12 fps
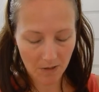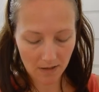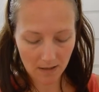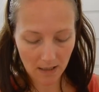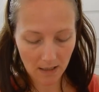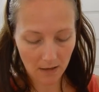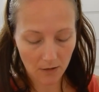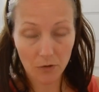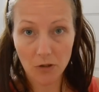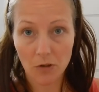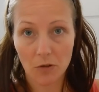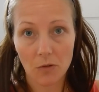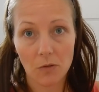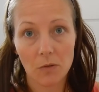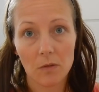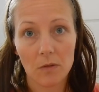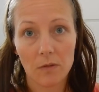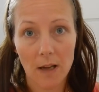It's the original
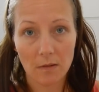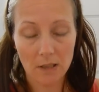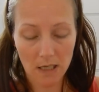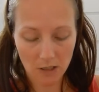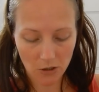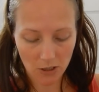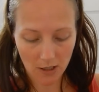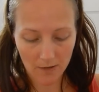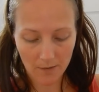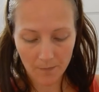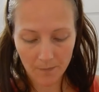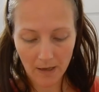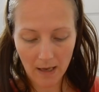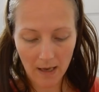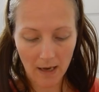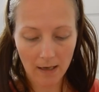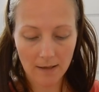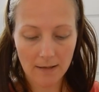foundation,
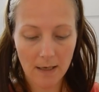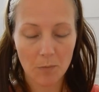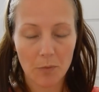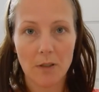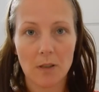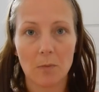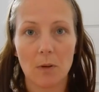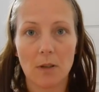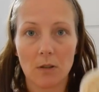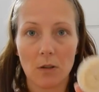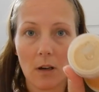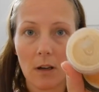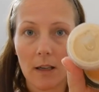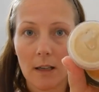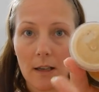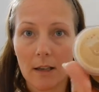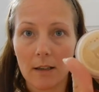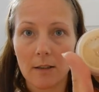and same principle. It's got
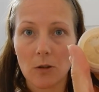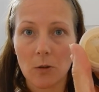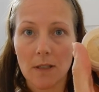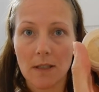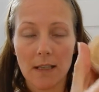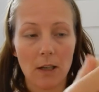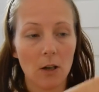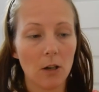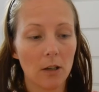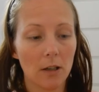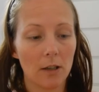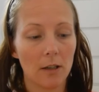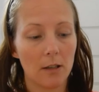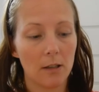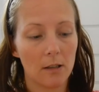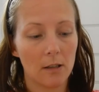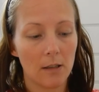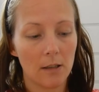like a twisty lock
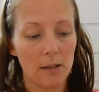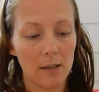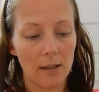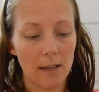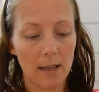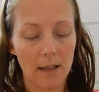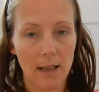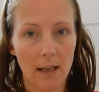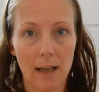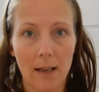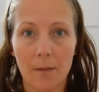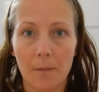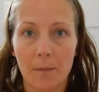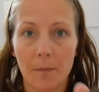in there.